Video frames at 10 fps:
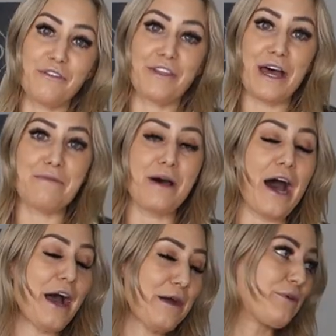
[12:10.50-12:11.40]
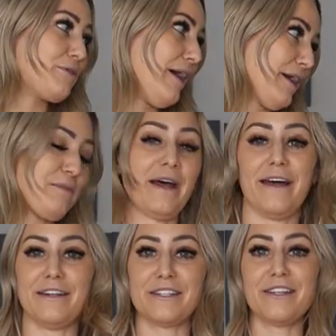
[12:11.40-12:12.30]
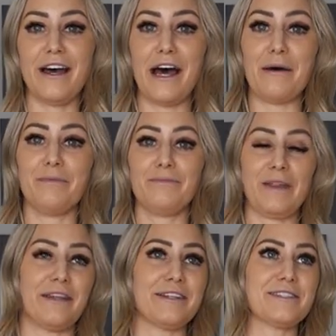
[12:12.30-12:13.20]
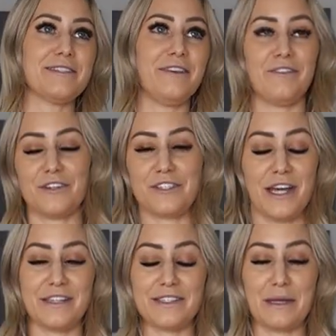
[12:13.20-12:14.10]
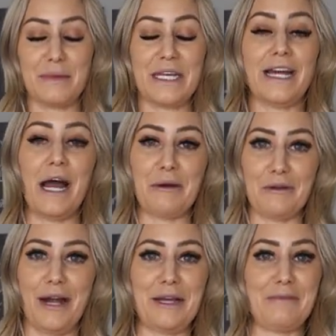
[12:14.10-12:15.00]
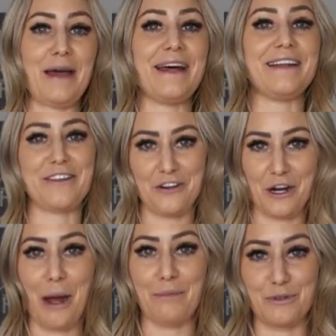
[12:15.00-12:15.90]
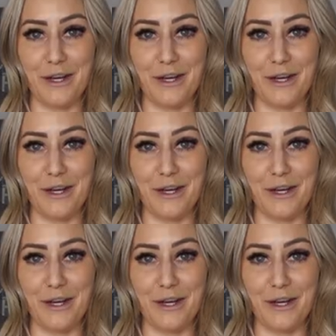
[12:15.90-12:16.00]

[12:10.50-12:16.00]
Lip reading: of them, I would recommend, at least if your style's like me, I would recommend the cropped